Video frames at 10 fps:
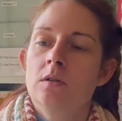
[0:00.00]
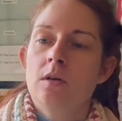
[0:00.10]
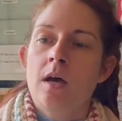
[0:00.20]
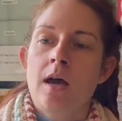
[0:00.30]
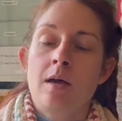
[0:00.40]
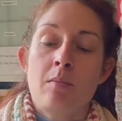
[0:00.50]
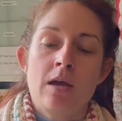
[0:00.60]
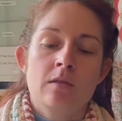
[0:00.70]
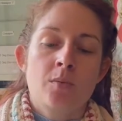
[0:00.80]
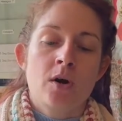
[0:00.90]
and
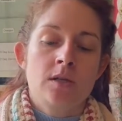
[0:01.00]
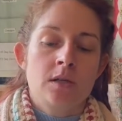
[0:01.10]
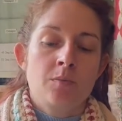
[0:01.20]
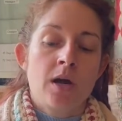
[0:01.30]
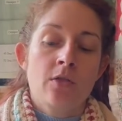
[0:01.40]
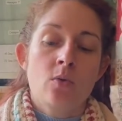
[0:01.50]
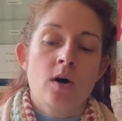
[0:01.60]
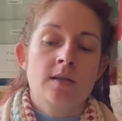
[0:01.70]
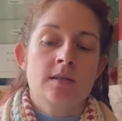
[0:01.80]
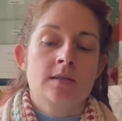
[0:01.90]
make the binding, but
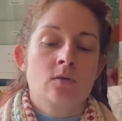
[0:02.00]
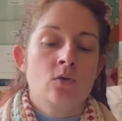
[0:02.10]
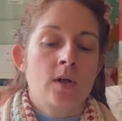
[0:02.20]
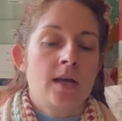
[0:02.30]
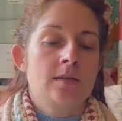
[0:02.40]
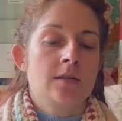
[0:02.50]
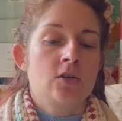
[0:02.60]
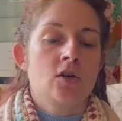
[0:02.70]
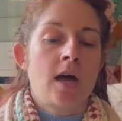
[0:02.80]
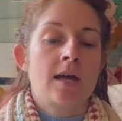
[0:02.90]
otherwise it's all hand
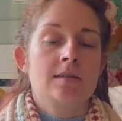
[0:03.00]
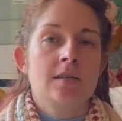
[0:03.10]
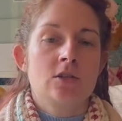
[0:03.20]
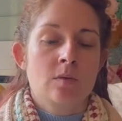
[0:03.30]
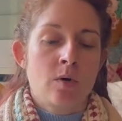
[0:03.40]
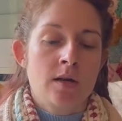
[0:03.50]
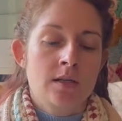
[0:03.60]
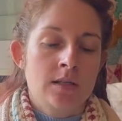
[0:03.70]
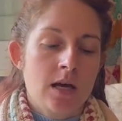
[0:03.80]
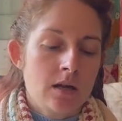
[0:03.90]
stitched. I hand stitched the
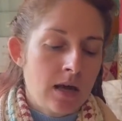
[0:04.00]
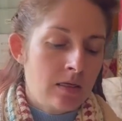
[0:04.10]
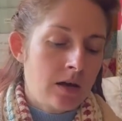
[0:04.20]
binding down and then